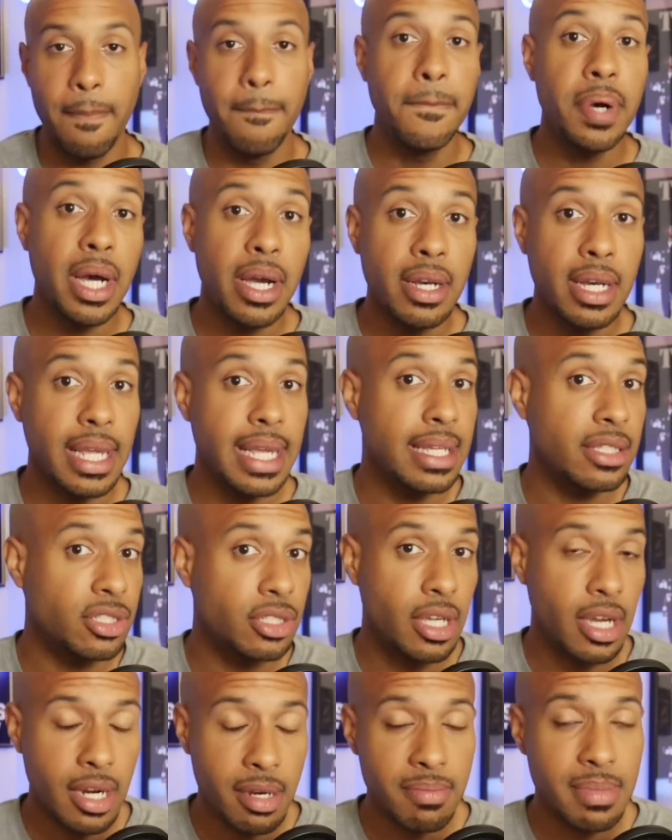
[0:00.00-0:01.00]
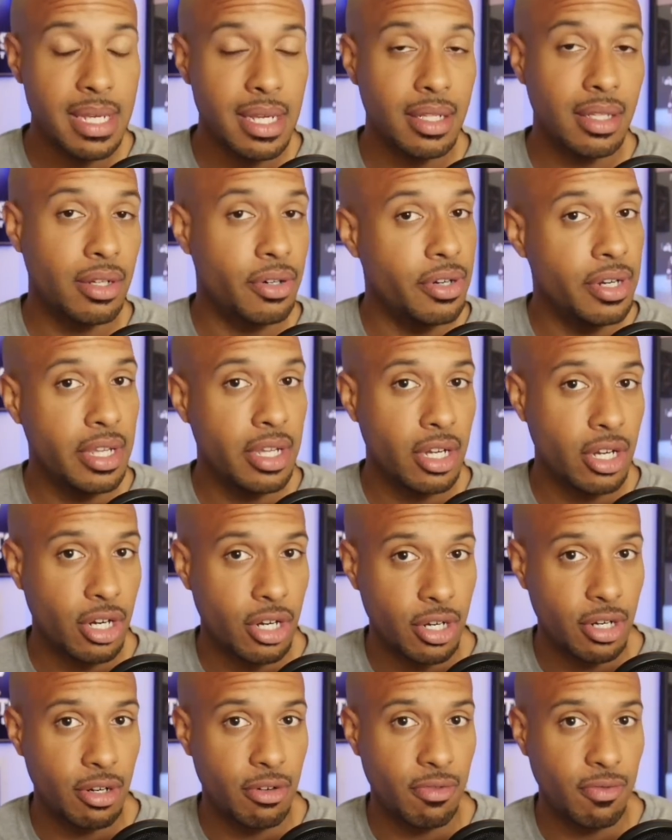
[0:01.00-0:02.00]
but it's going to be a learning
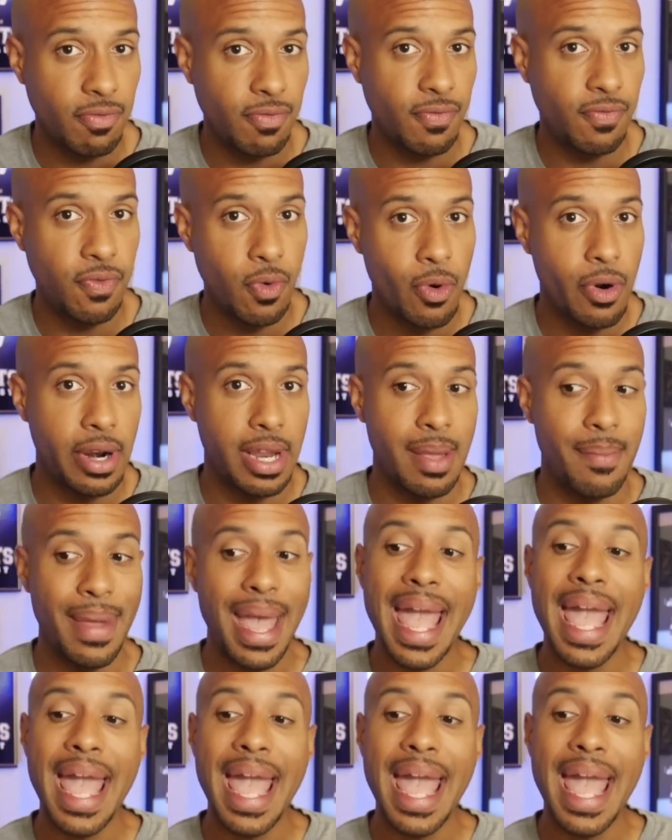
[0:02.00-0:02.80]
curve for him.